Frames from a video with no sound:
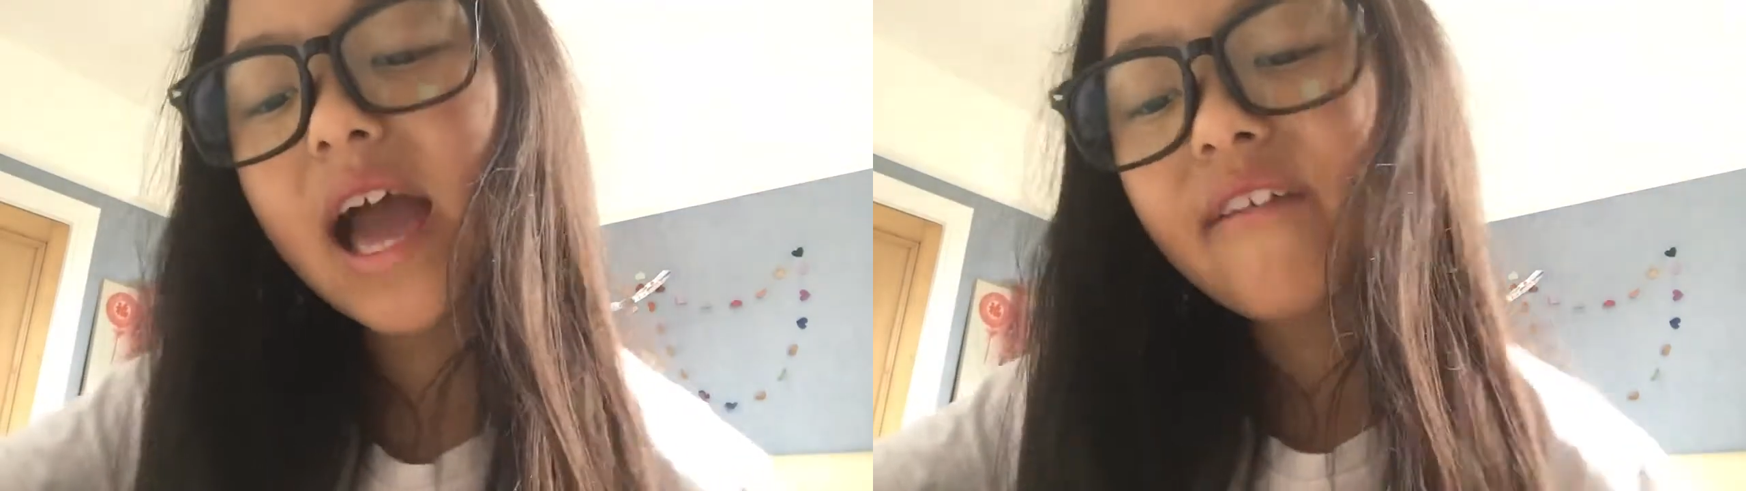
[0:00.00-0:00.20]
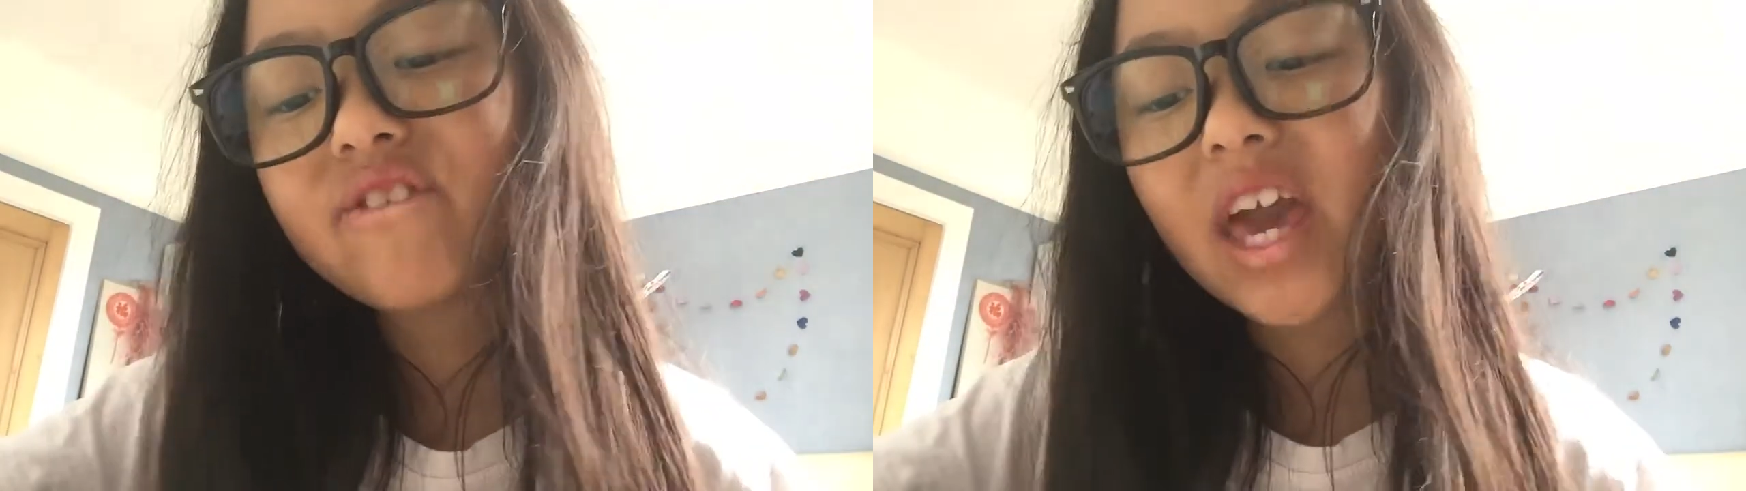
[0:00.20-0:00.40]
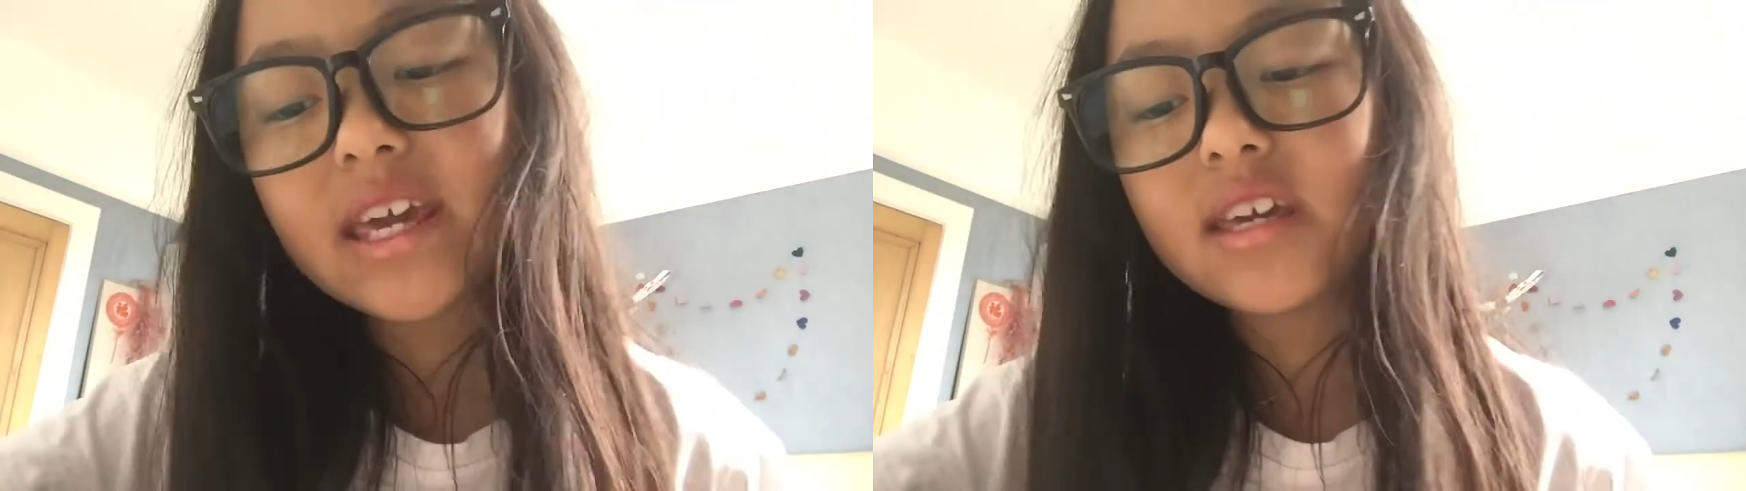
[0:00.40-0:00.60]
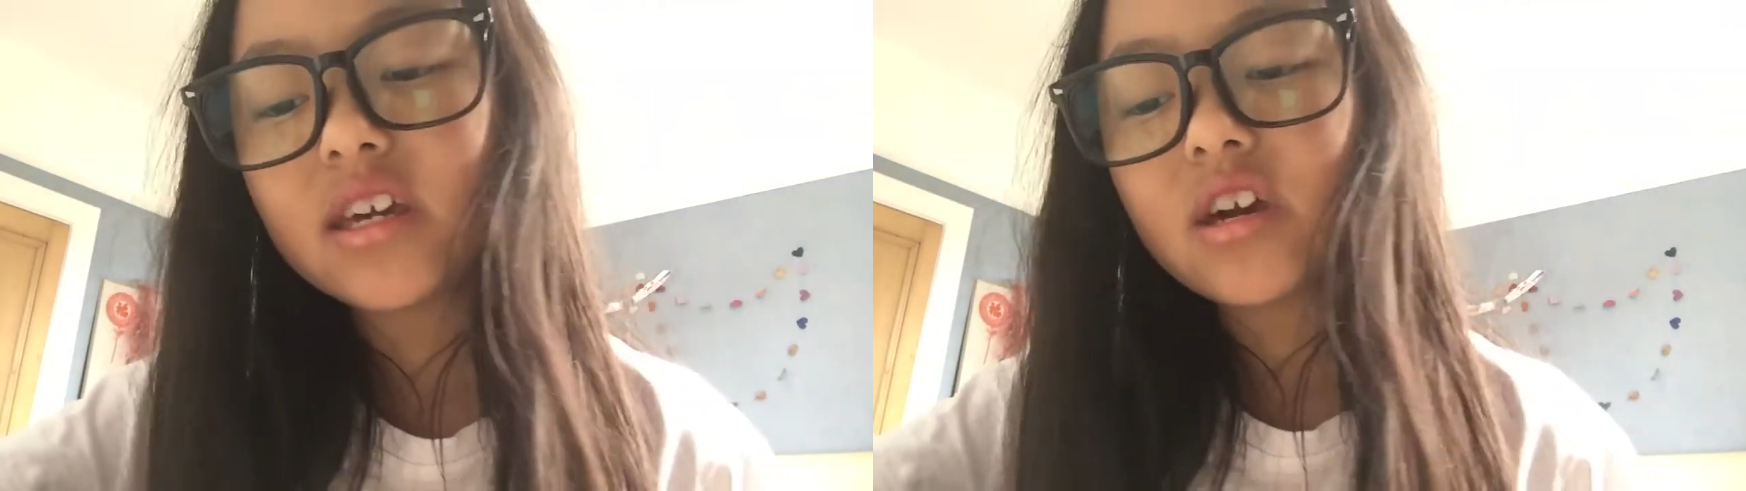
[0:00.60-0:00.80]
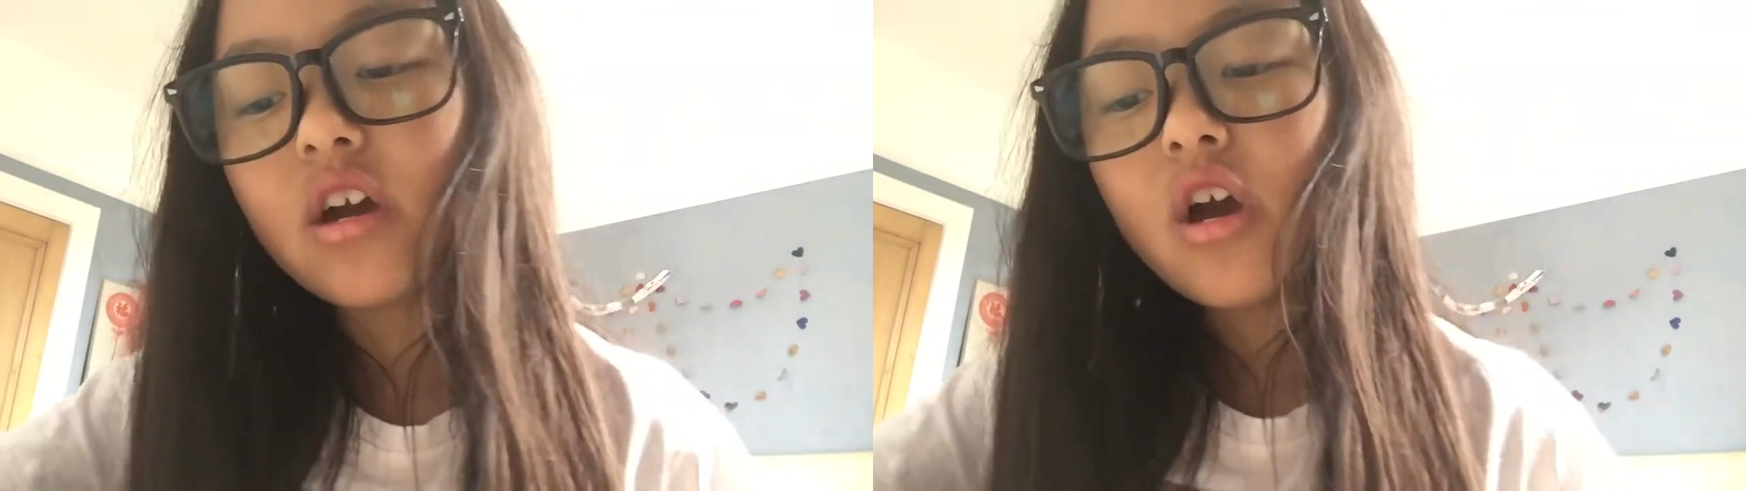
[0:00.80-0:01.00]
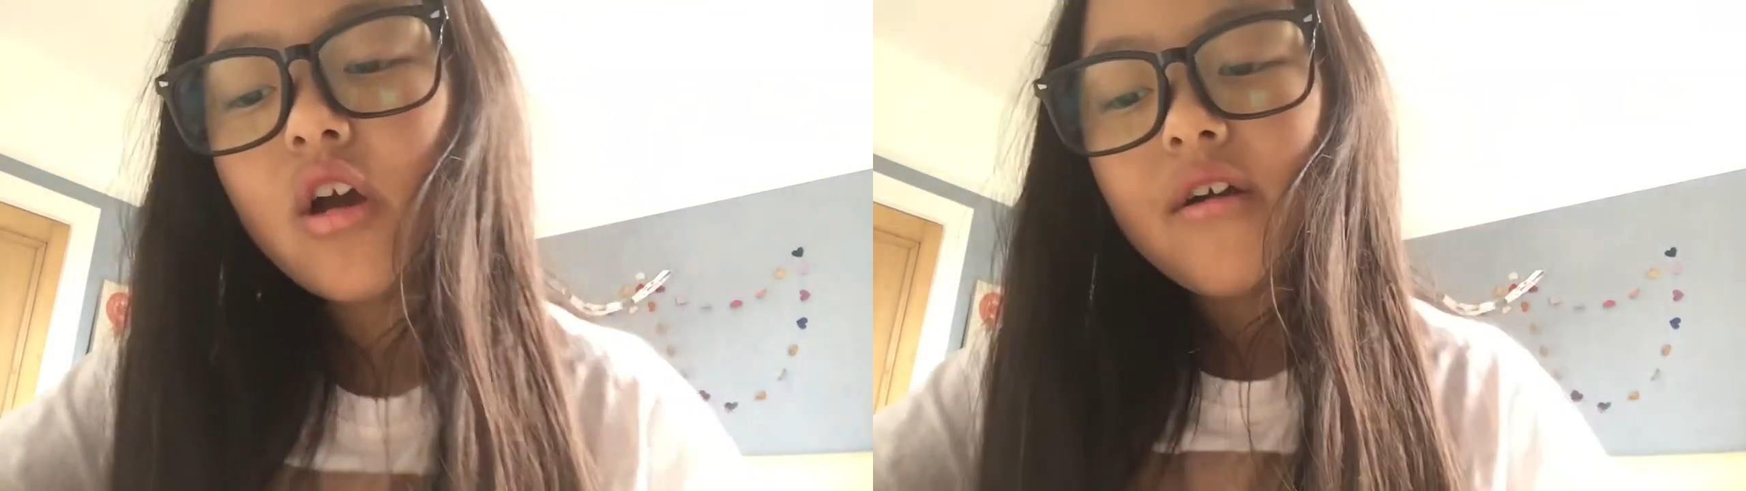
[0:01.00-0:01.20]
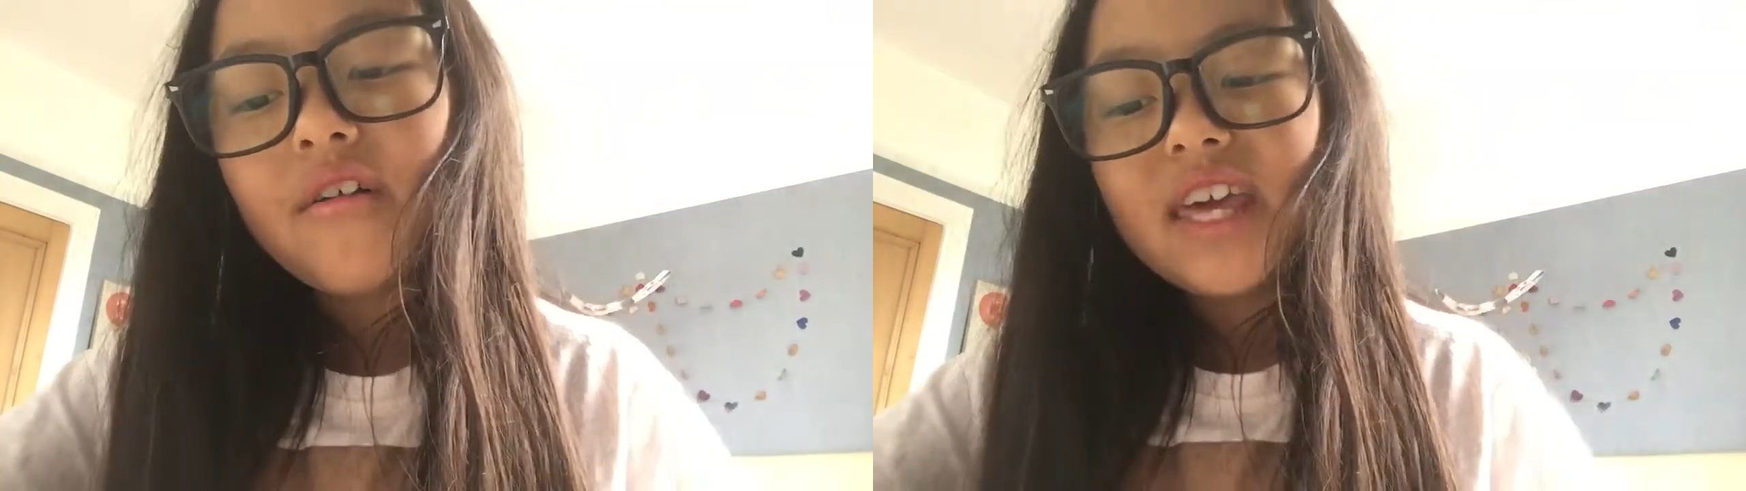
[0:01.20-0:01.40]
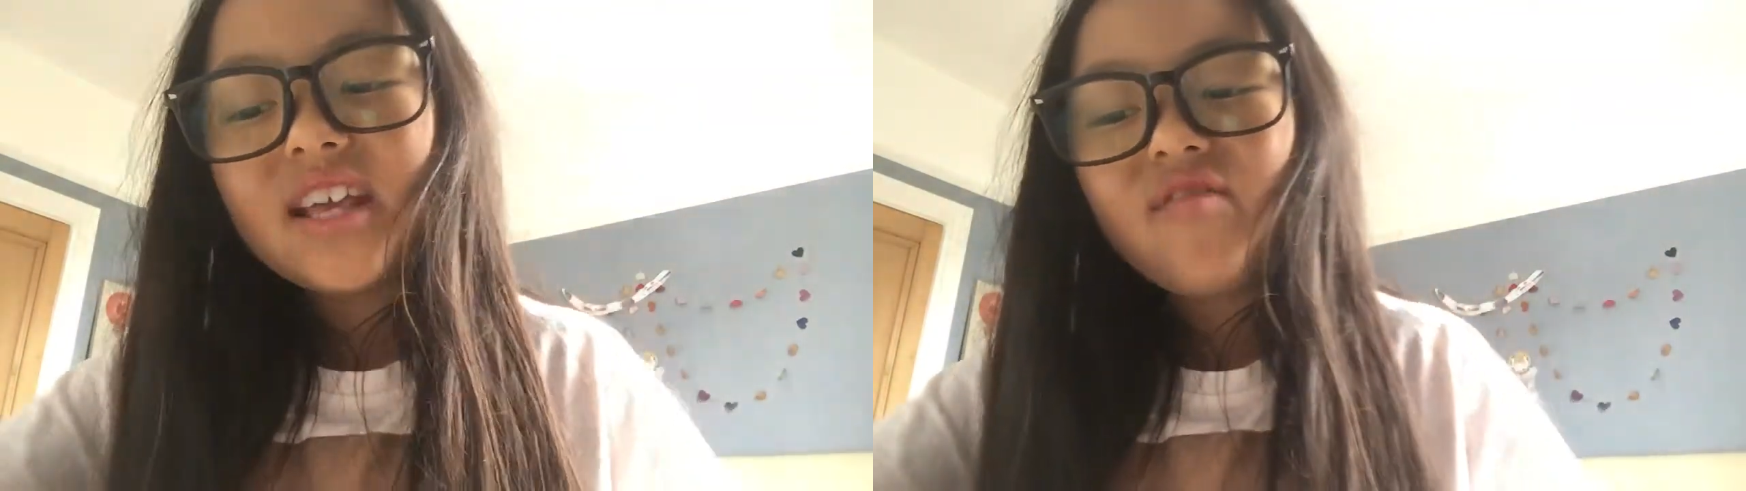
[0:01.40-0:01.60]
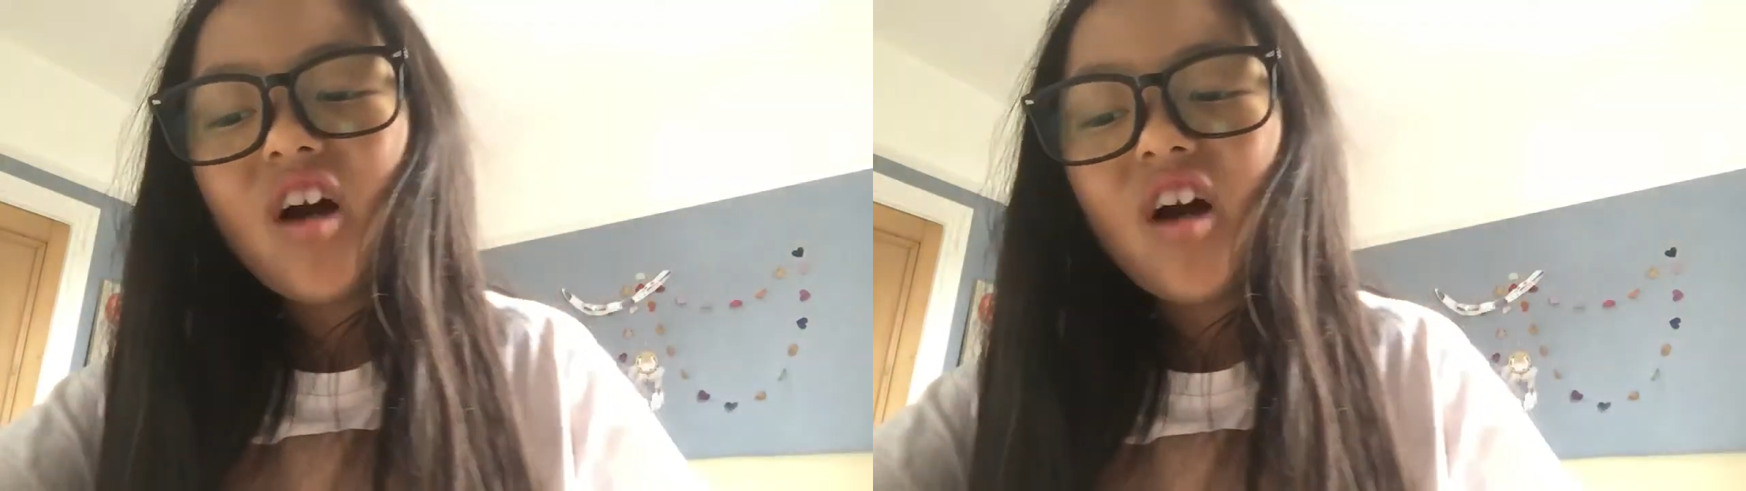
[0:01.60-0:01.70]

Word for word: have cake. Eat